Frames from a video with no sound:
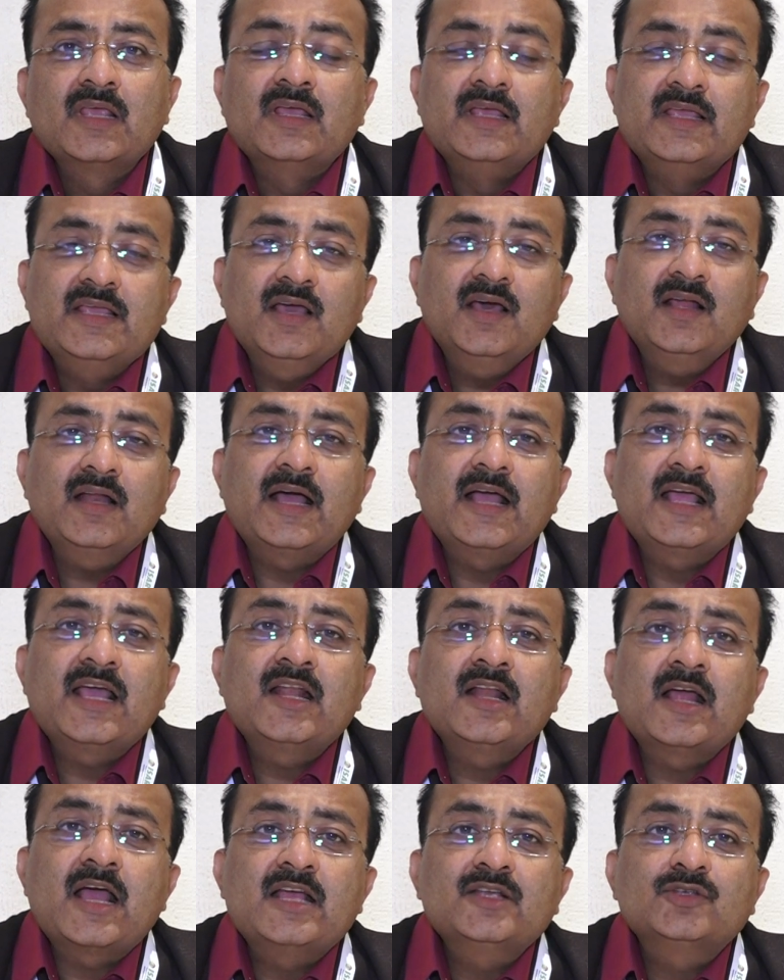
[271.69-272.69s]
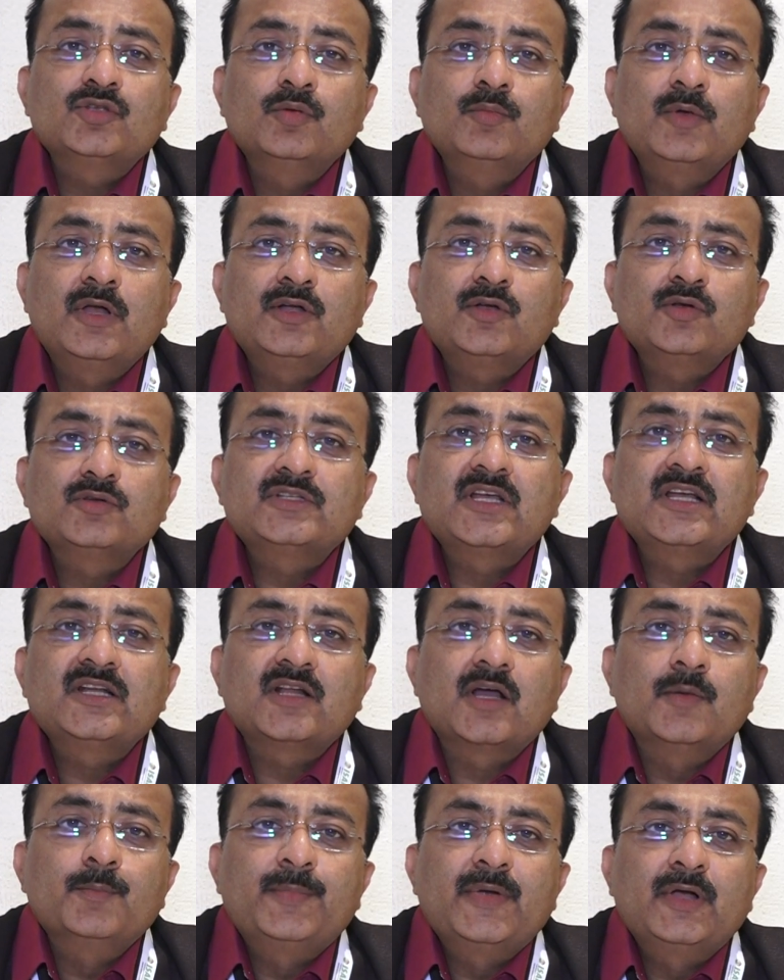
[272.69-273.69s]
Here iron isomaltoside
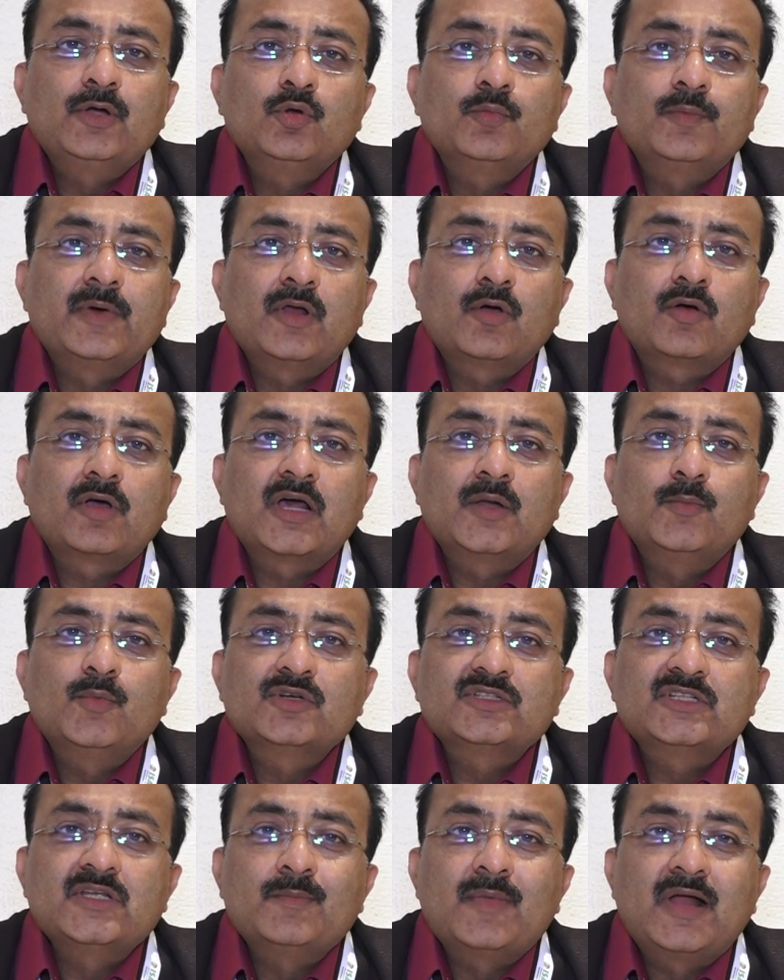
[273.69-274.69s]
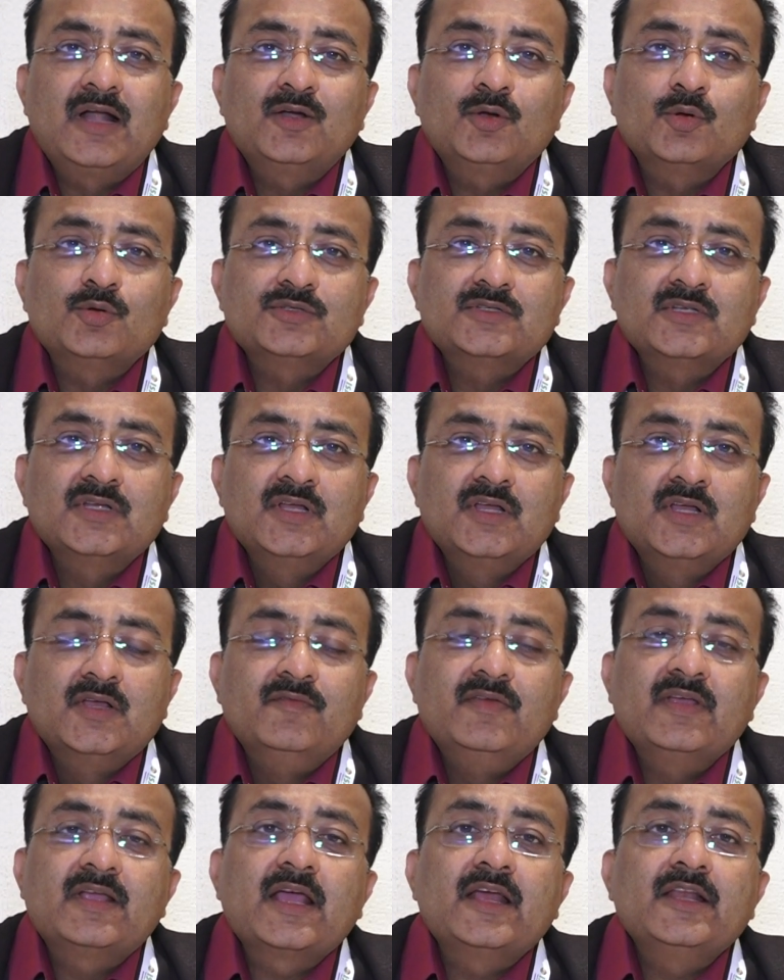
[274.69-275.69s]
compared to Ferric Carboxy Maltose,
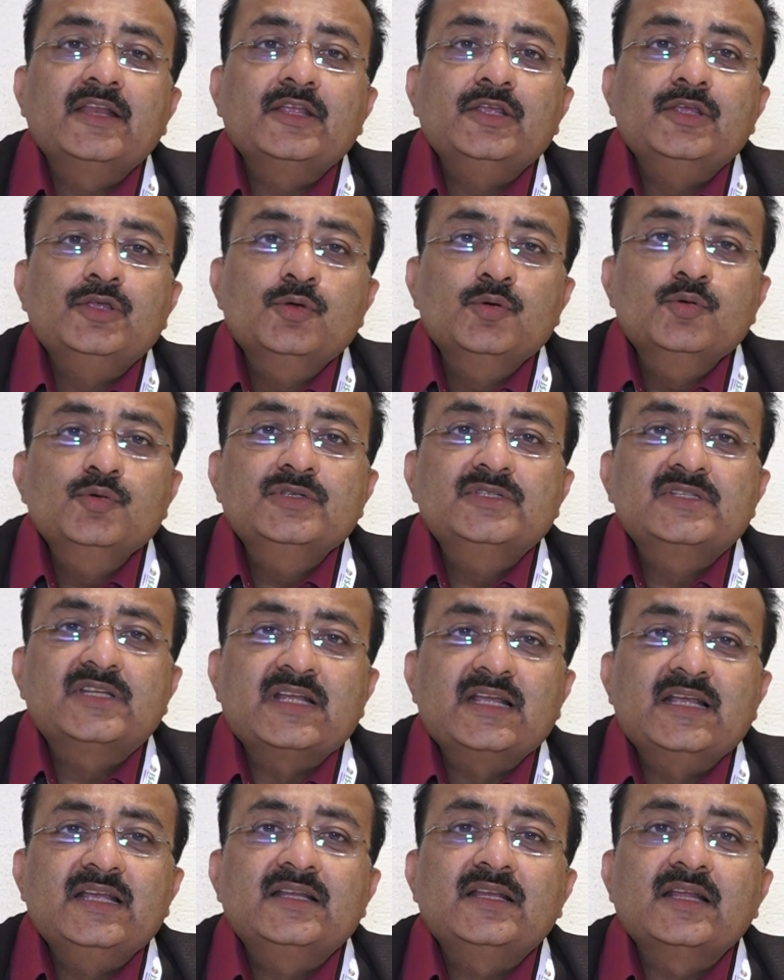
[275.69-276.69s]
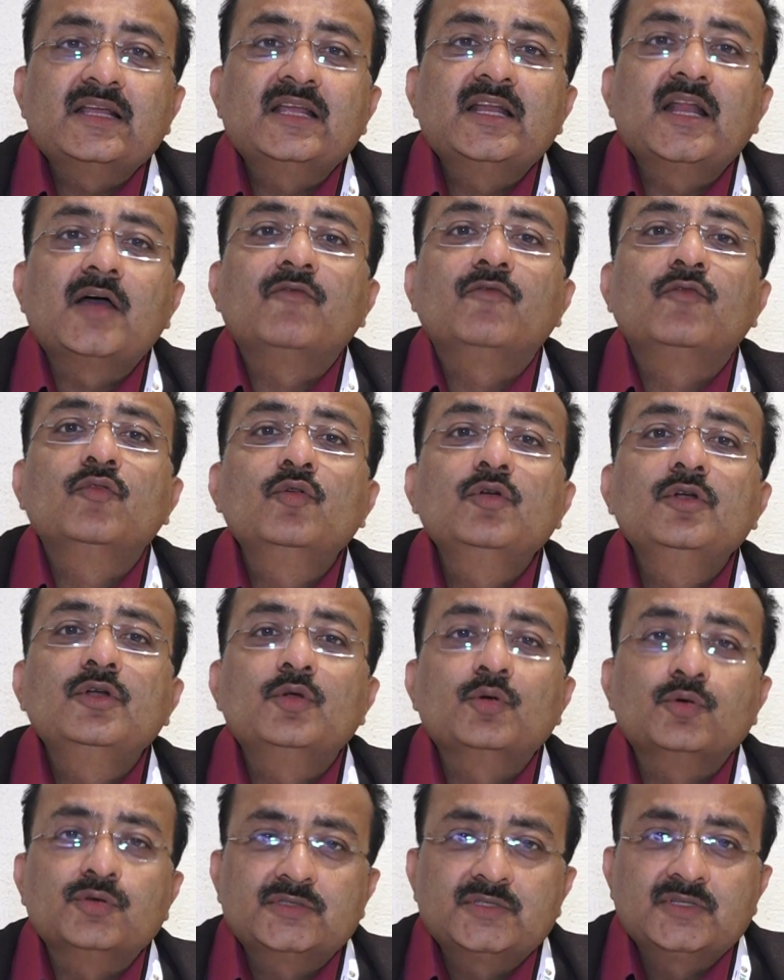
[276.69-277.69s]
we can use it in a full
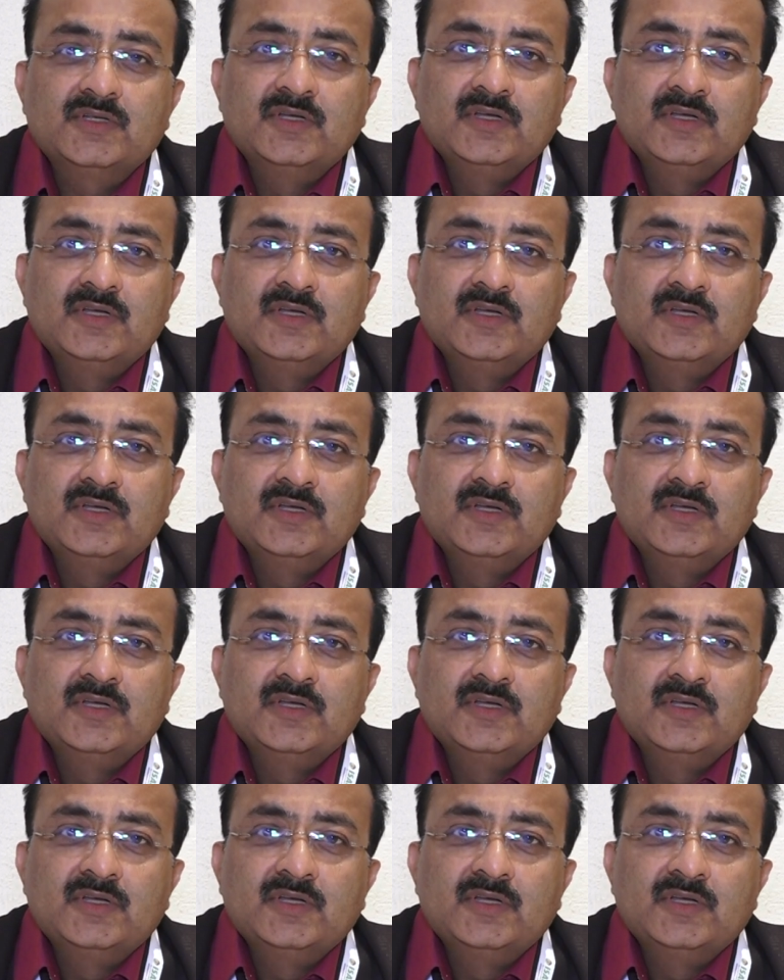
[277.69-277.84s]
dose.